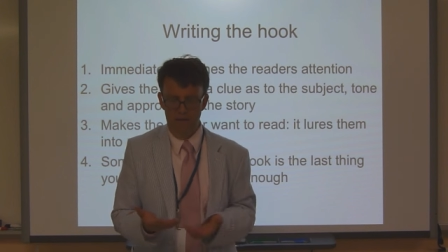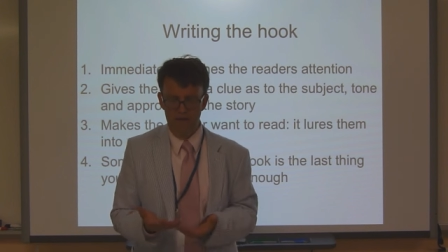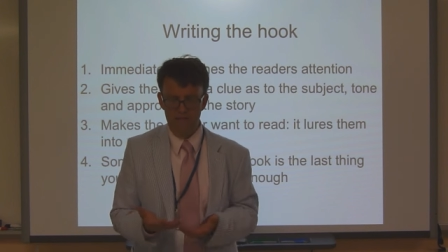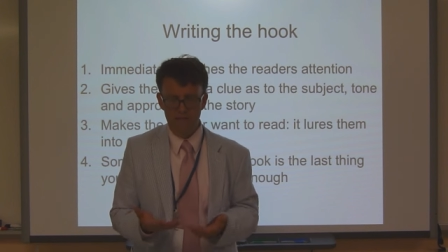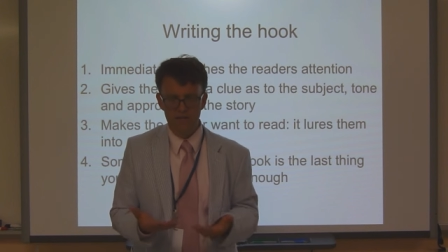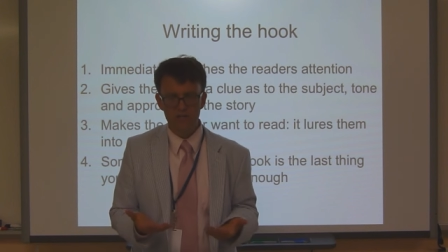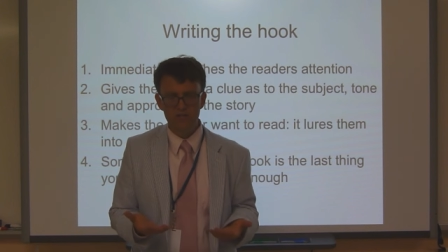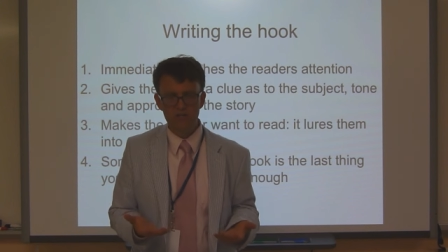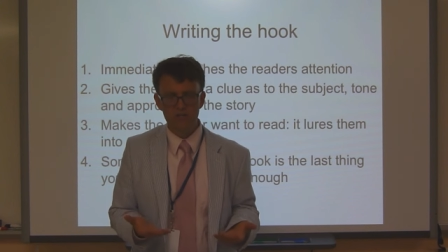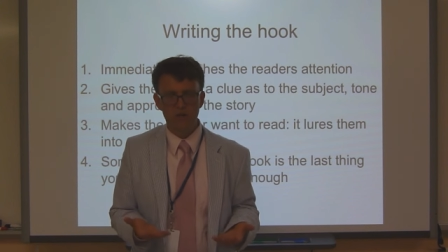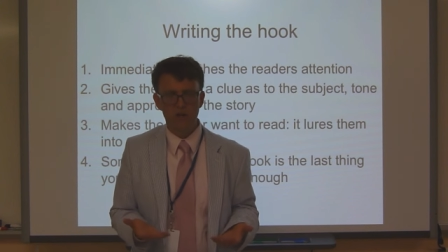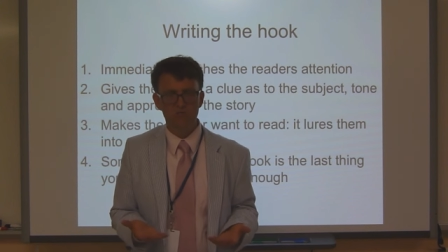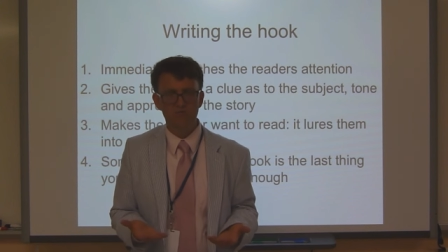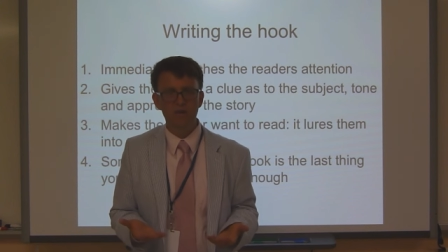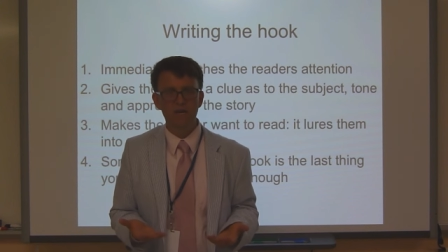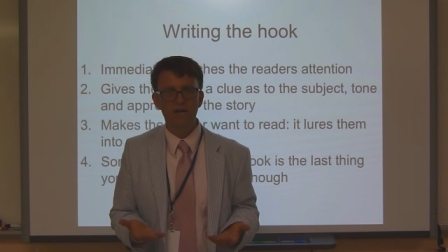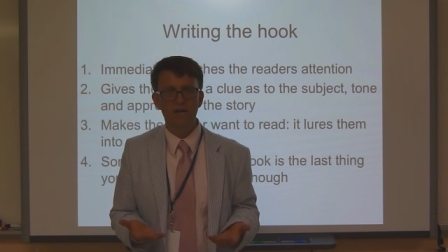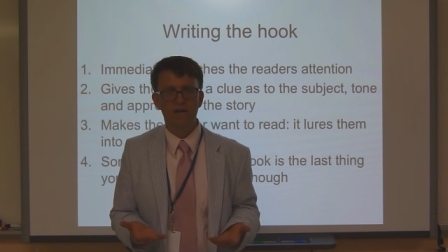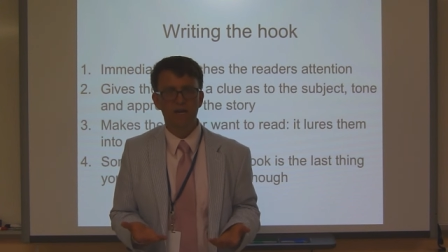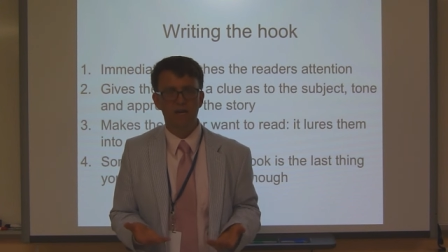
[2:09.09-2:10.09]
Then you start
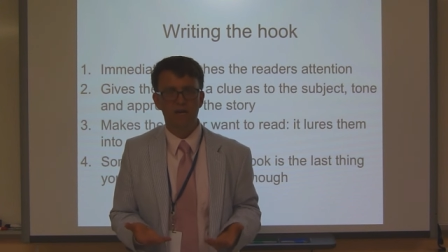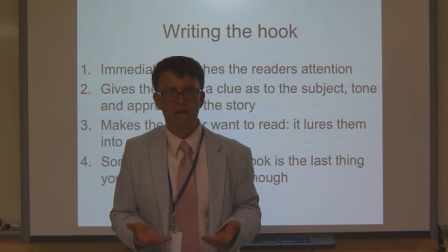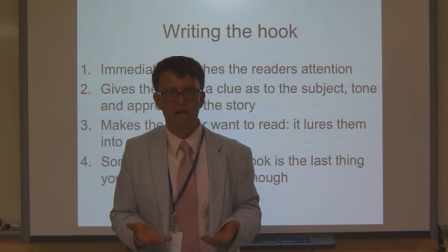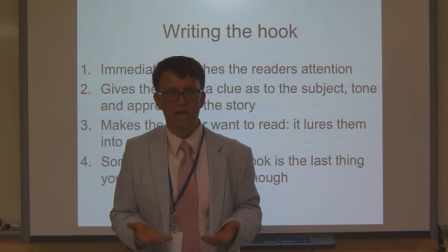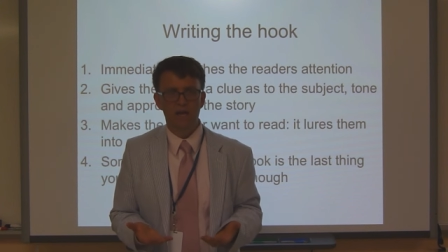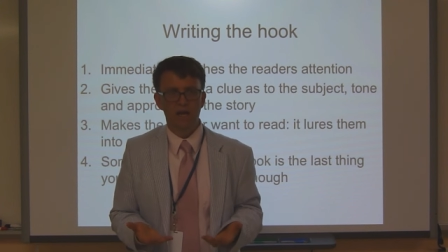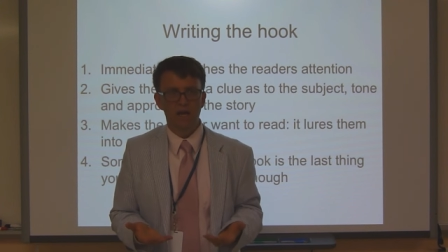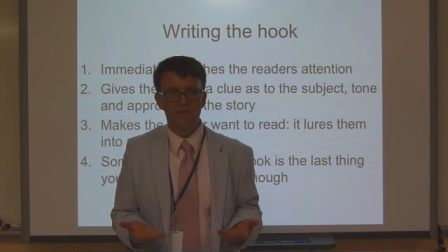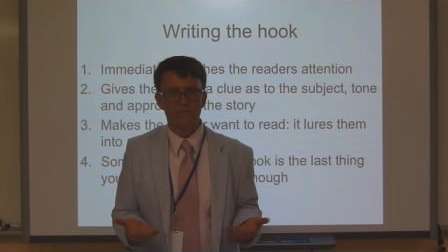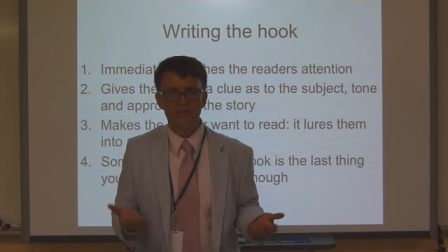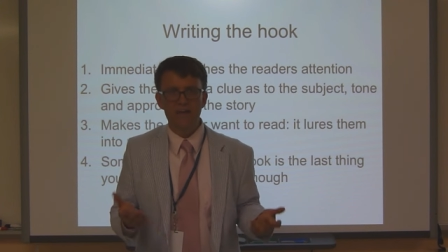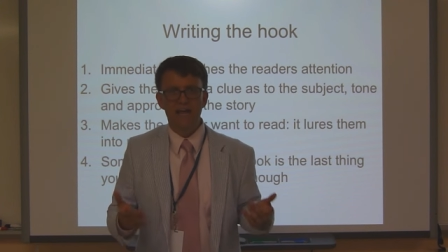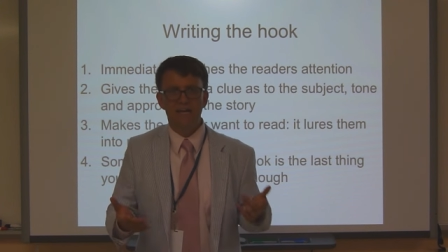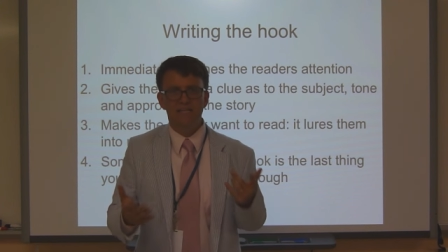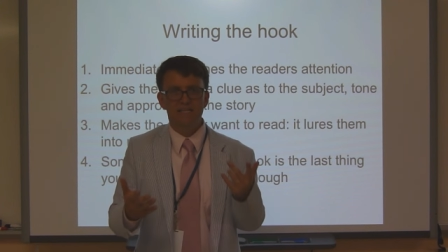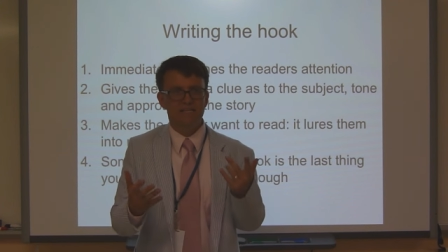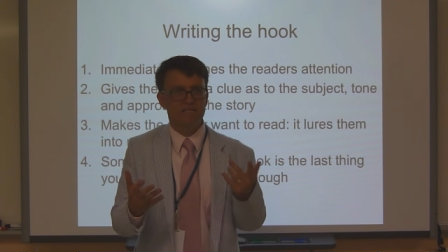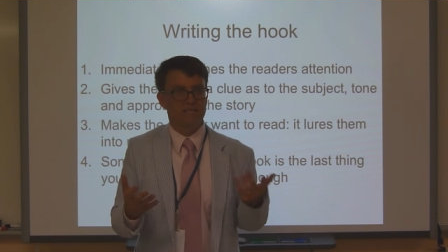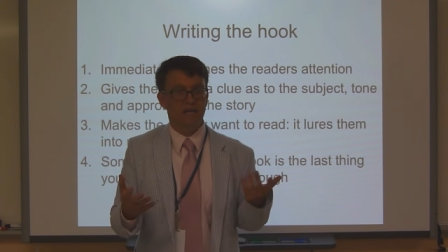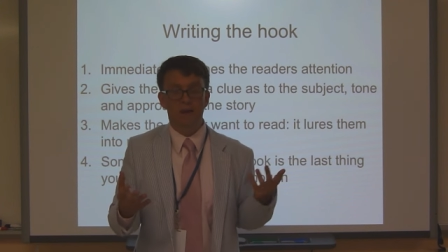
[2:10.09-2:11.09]
reading.
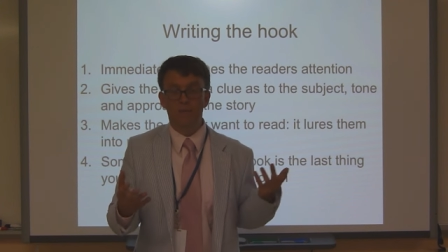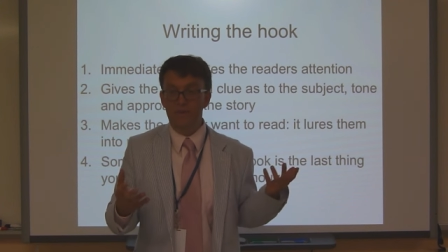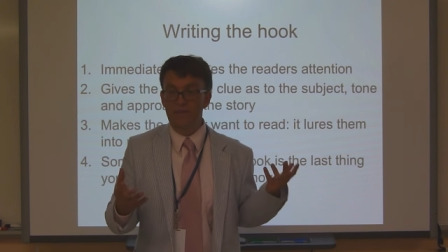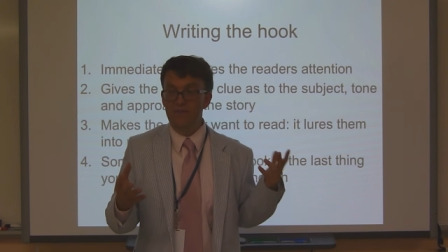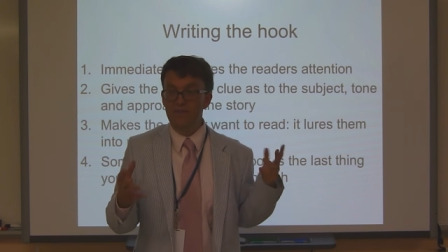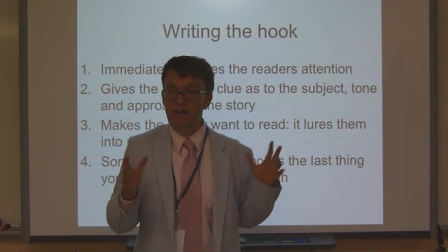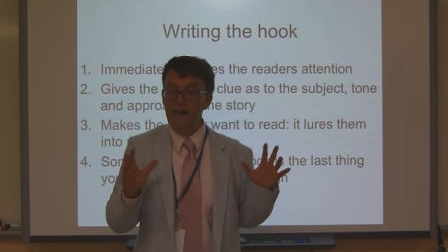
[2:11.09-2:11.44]
That's an